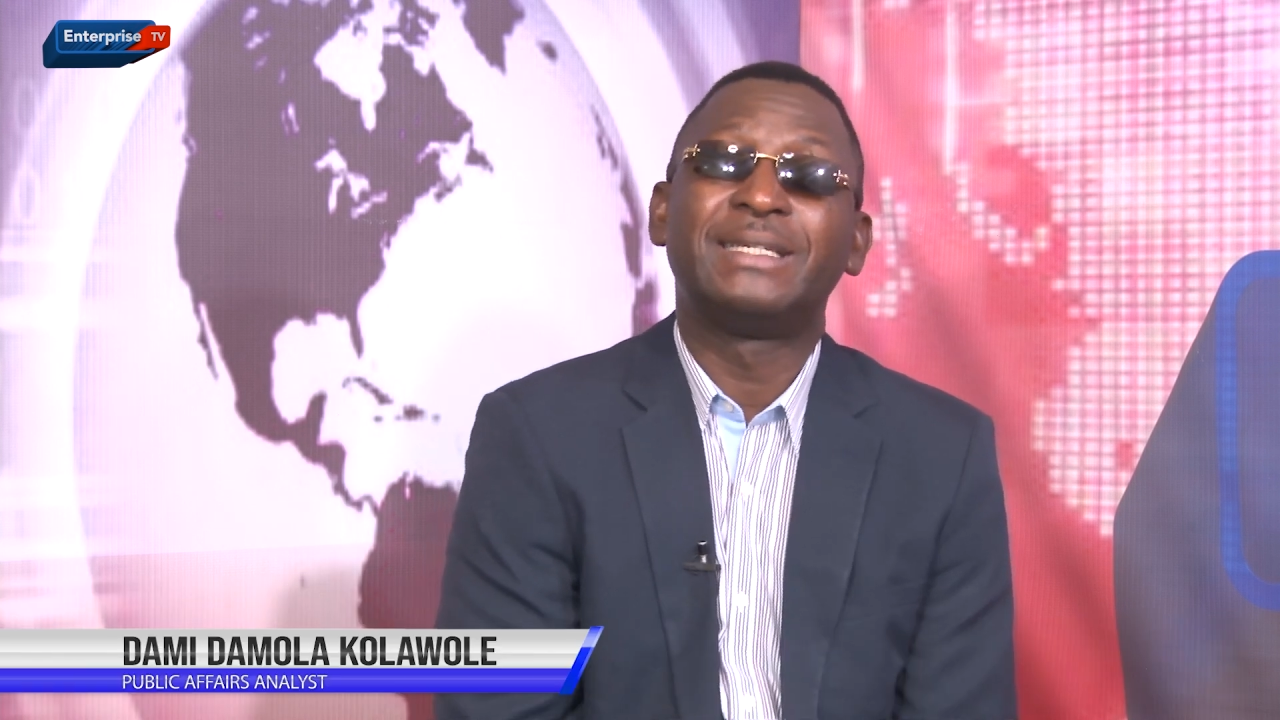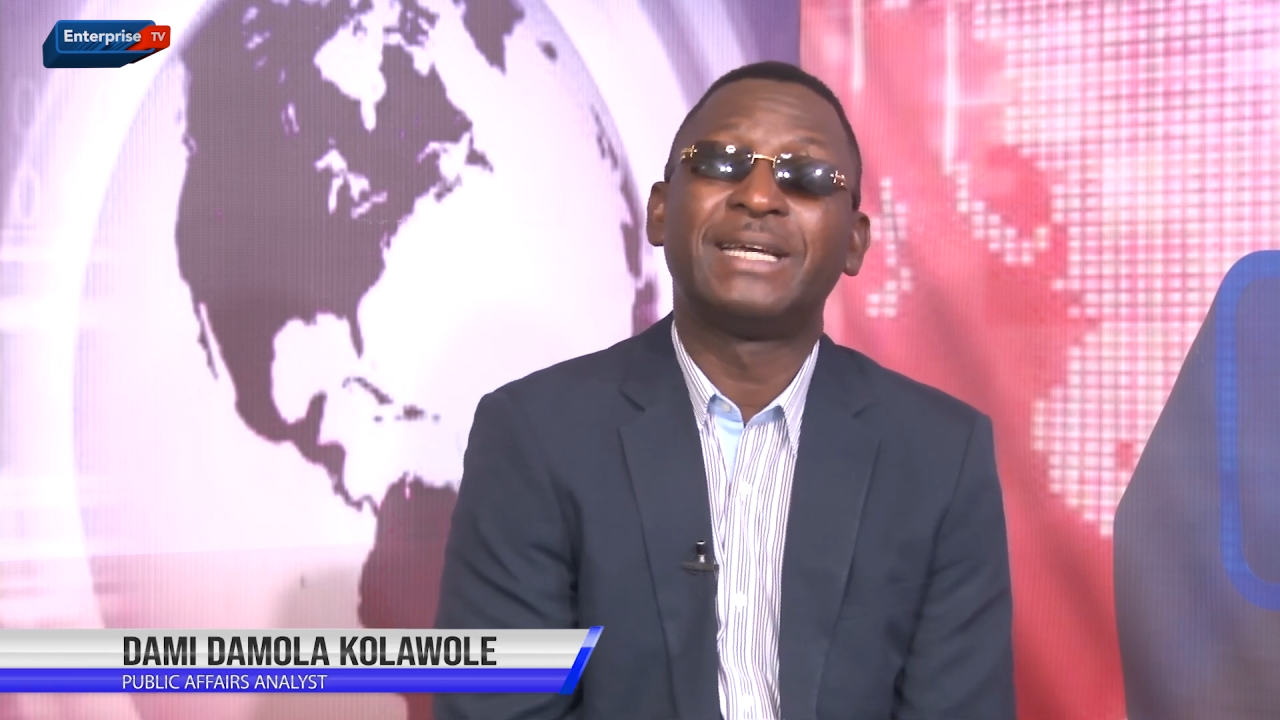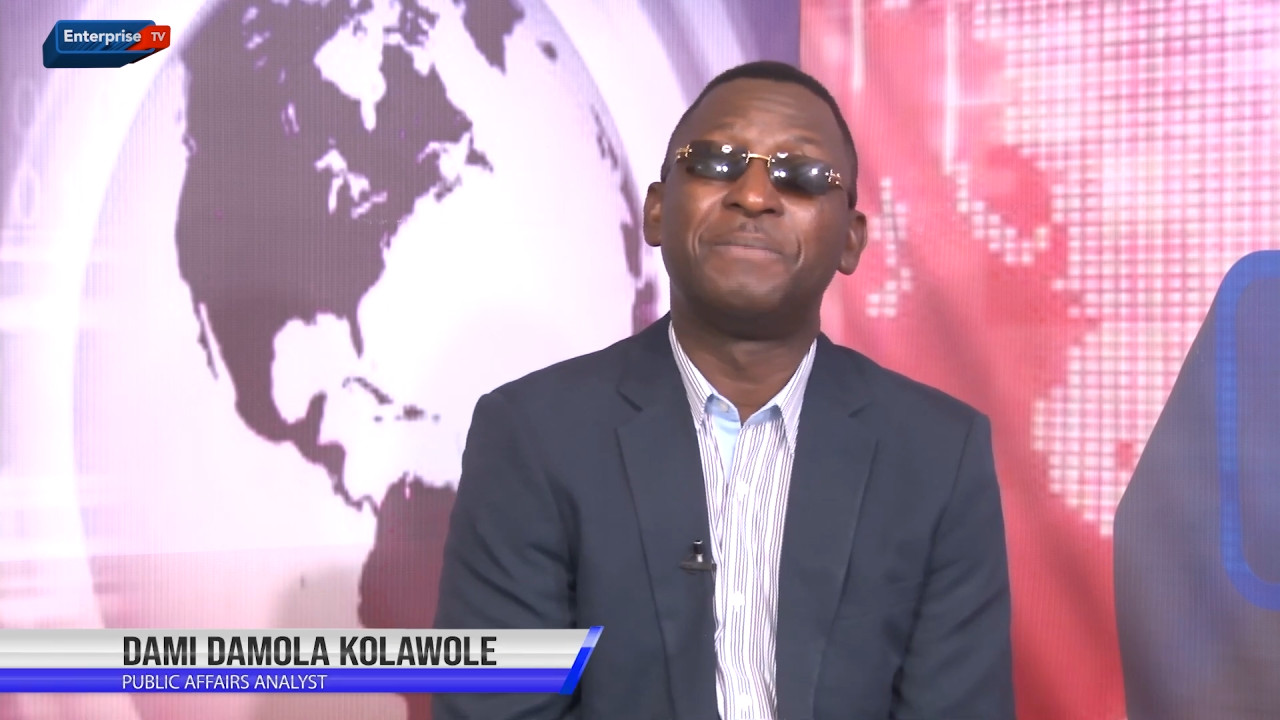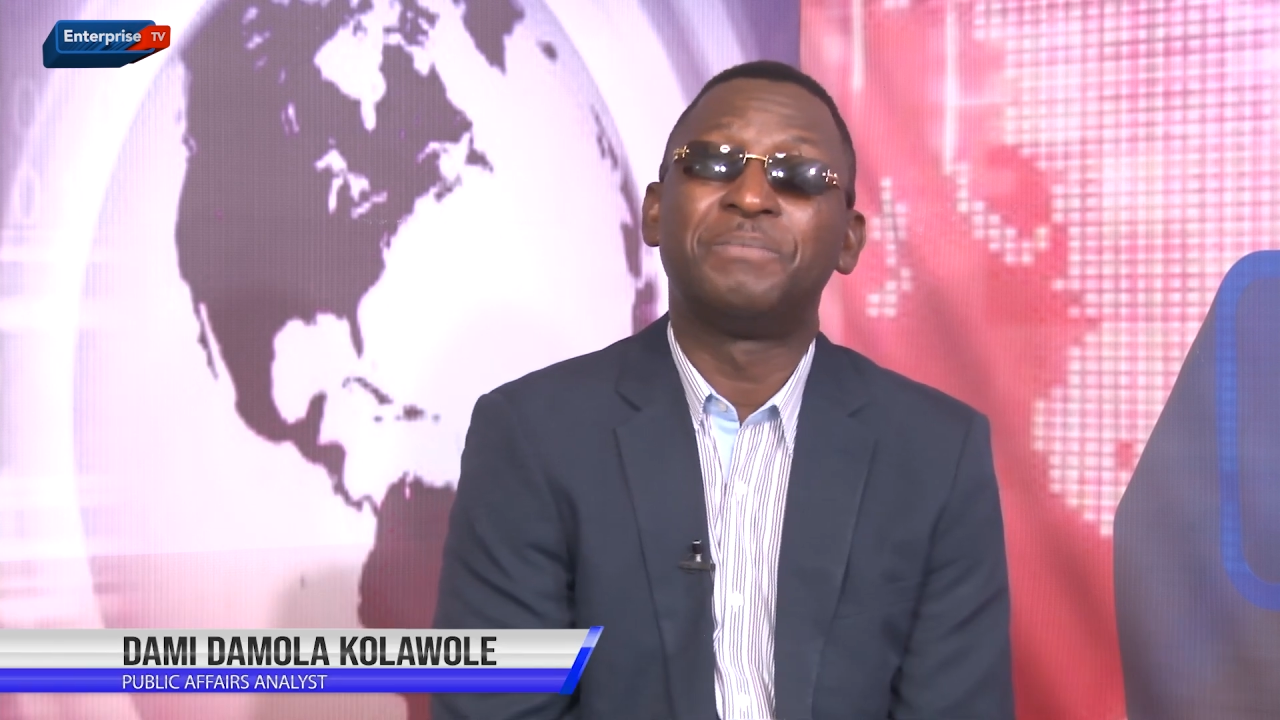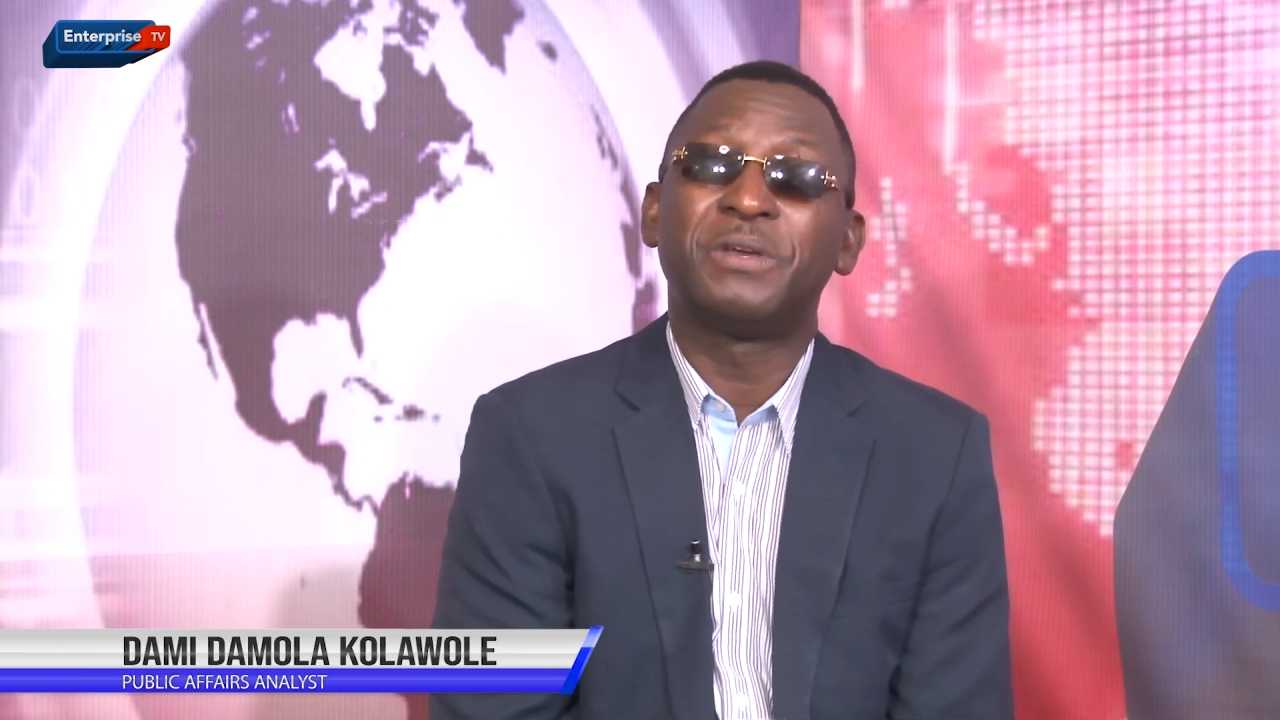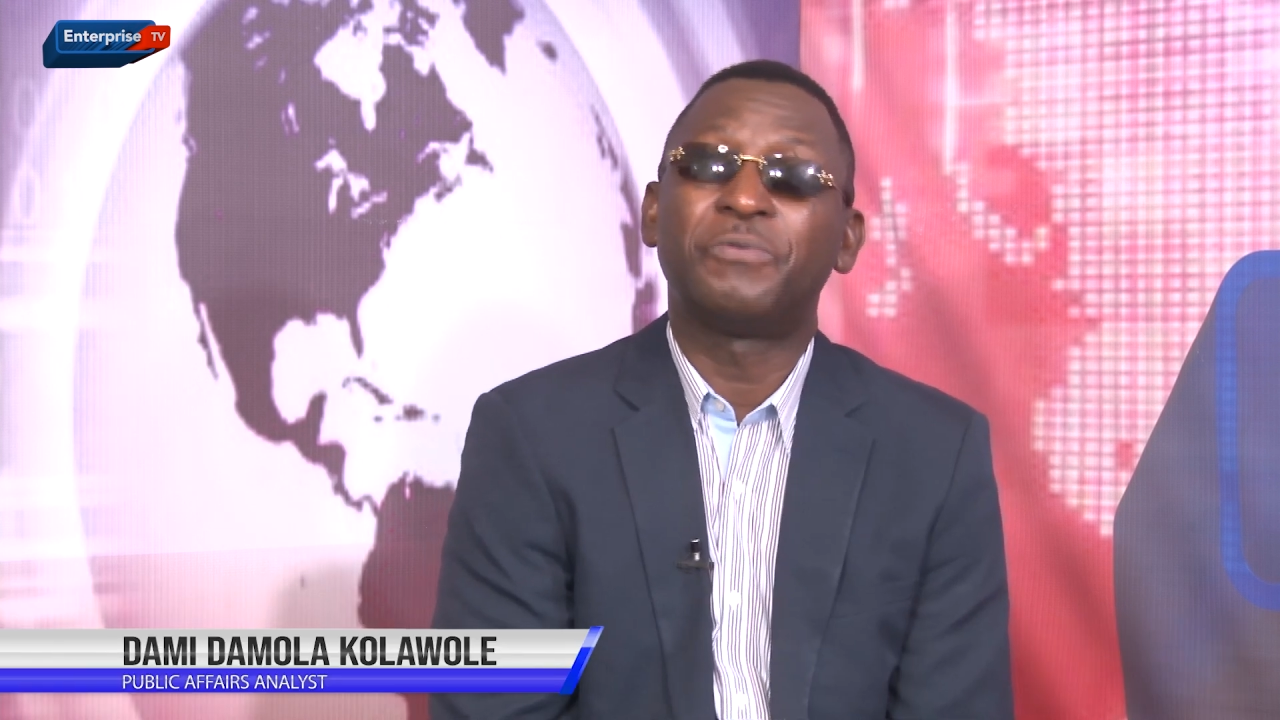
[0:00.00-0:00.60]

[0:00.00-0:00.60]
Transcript: and